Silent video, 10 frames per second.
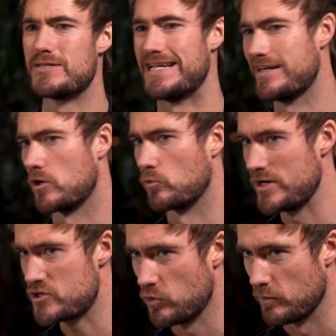was eating a
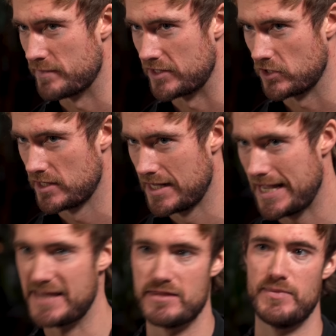ritual meal
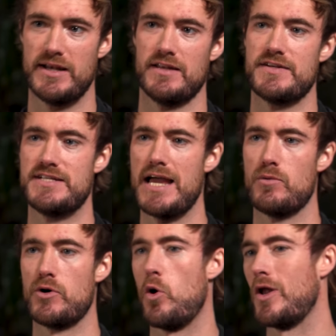in the middle of the day
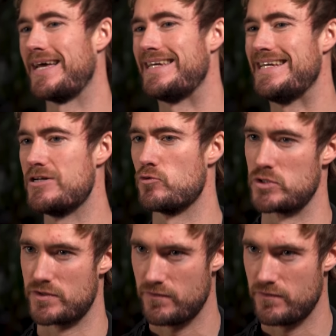when all I needed was